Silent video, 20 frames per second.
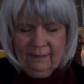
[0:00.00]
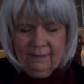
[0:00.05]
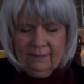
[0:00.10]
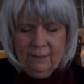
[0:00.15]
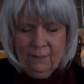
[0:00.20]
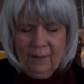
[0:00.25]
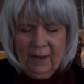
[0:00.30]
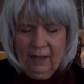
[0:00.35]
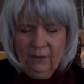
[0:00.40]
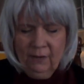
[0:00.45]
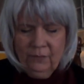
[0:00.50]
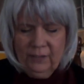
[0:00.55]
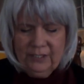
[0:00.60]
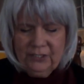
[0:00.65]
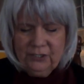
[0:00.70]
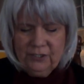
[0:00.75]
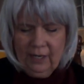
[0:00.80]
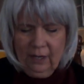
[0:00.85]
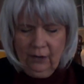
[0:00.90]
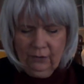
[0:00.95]
The man
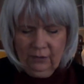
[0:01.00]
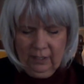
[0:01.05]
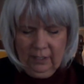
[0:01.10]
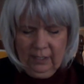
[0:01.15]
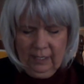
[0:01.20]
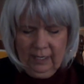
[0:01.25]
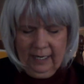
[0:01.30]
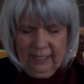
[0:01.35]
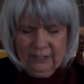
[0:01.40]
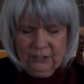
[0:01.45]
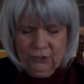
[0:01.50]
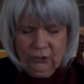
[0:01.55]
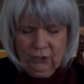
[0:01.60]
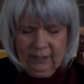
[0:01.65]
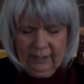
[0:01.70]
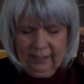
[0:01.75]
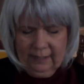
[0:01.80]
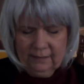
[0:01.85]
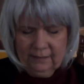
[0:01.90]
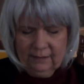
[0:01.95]
reached out and
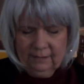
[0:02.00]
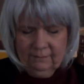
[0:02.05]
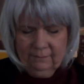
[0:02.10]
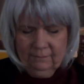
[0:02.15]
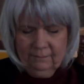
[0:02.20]
took it.